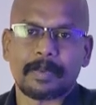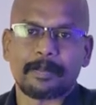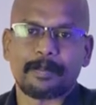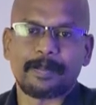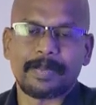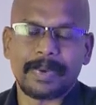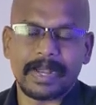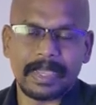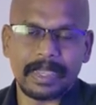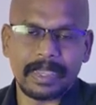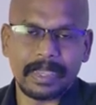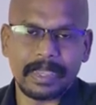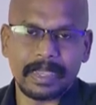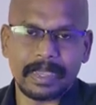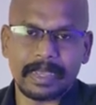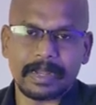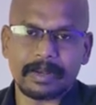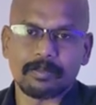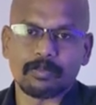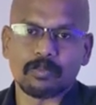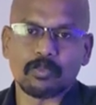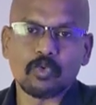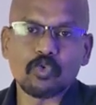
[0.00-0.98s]
play
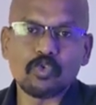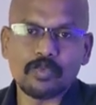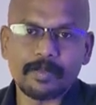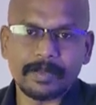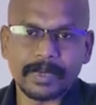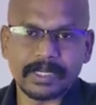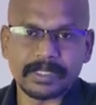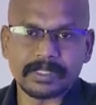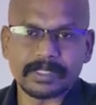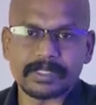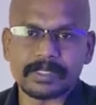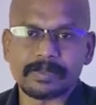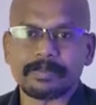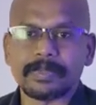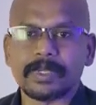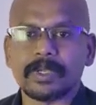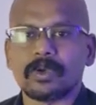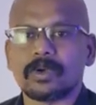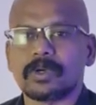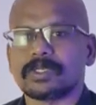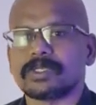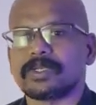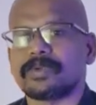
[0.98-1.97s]
and movements
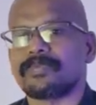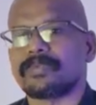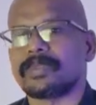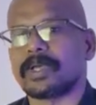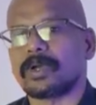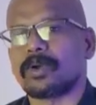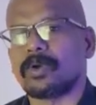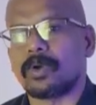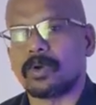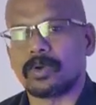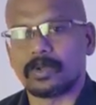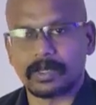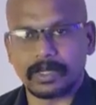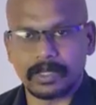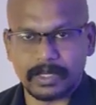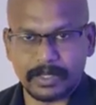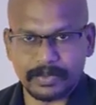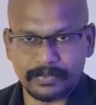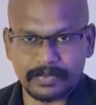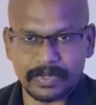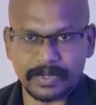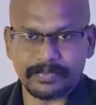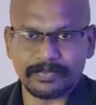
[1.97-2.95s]
because of the
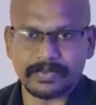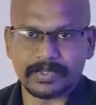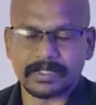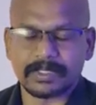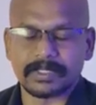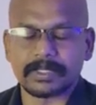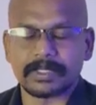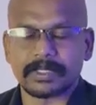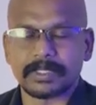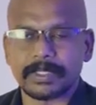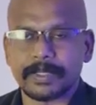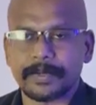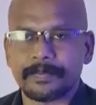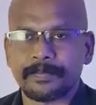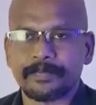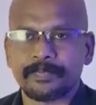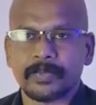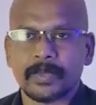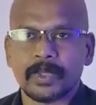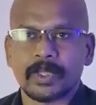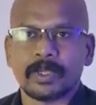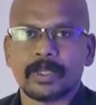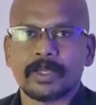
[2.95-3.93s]
cognitive deficit.
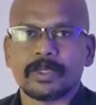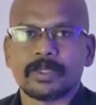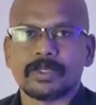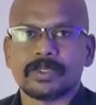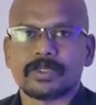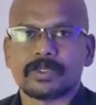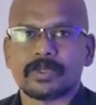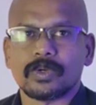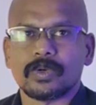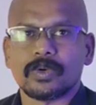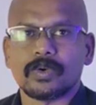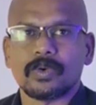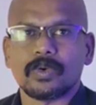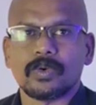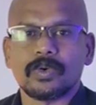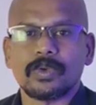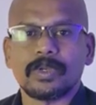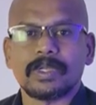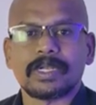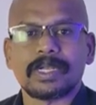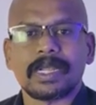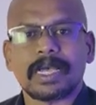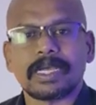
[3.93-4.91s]
So
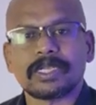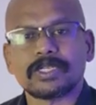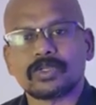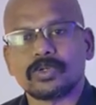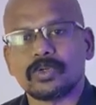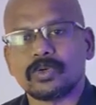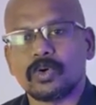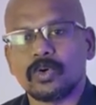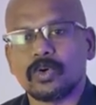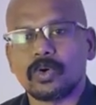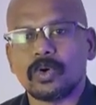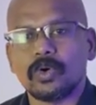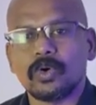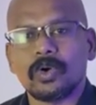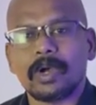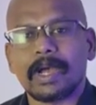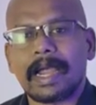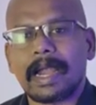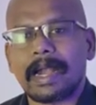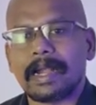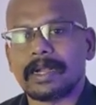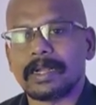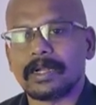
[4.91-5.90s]
it has to go
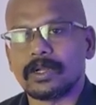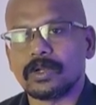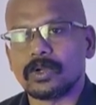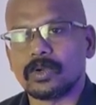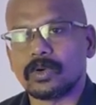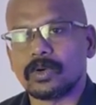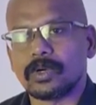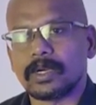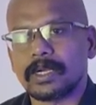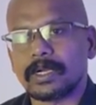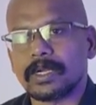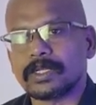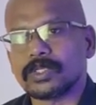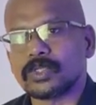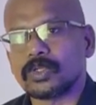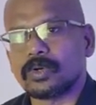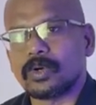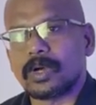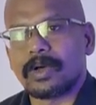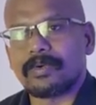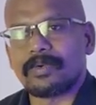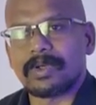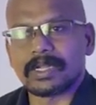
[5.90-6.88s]
hand in hand. So
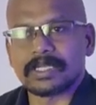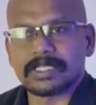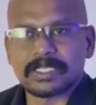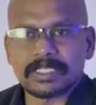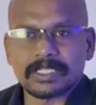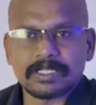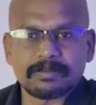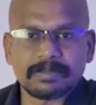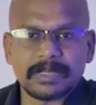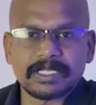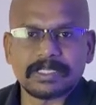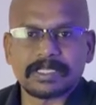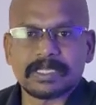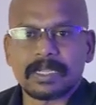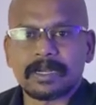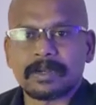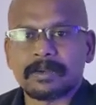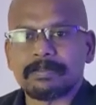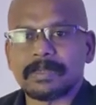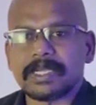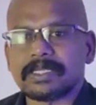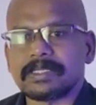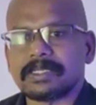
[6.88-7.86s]
our assessments are
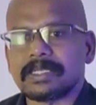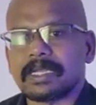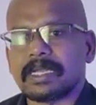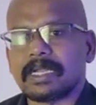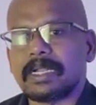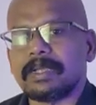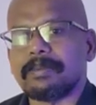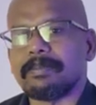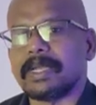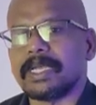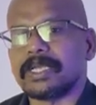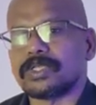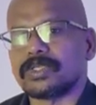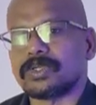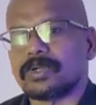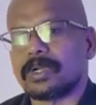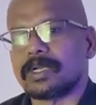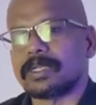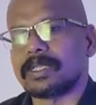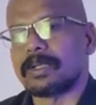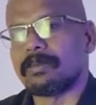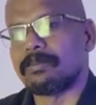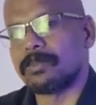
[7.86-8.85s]
basically based
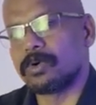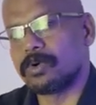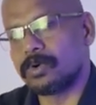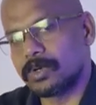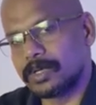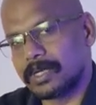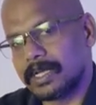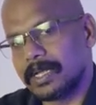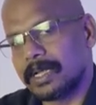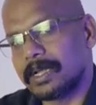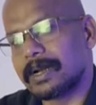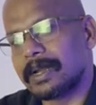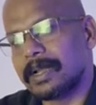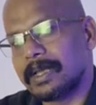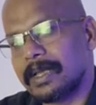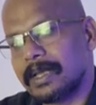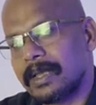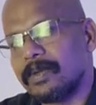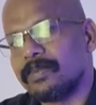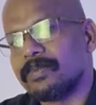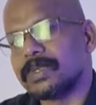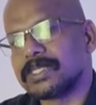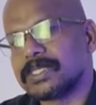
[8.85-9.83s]
on the motor,
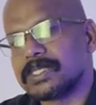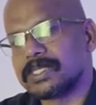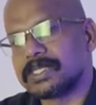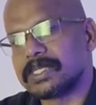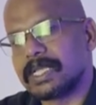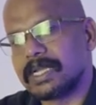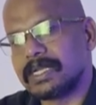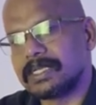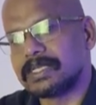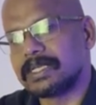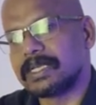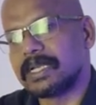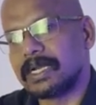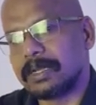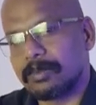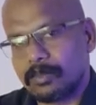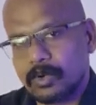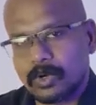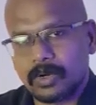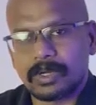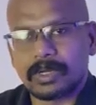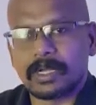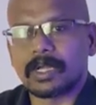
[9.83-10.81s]
which is sensory
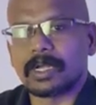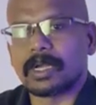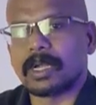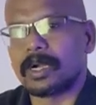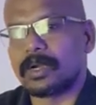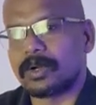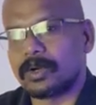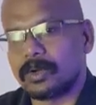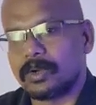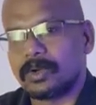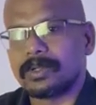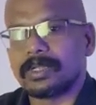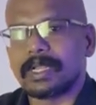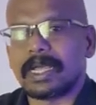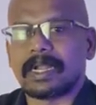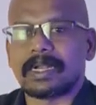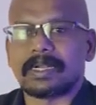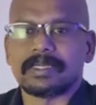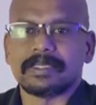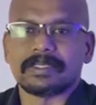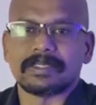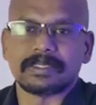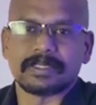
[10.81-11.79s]
motor control.
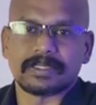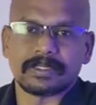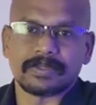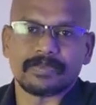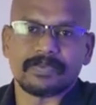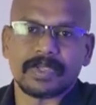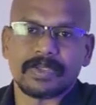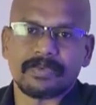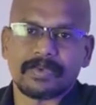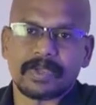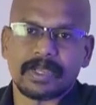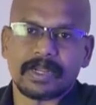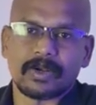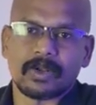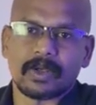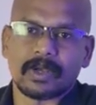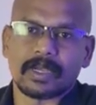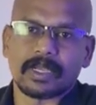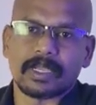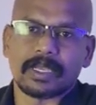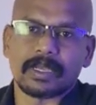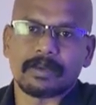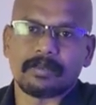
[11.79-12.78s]
That is, we were
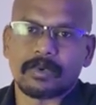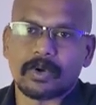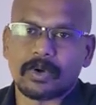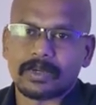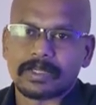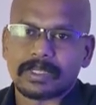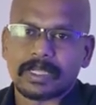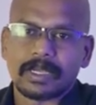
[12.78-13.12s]
talking about the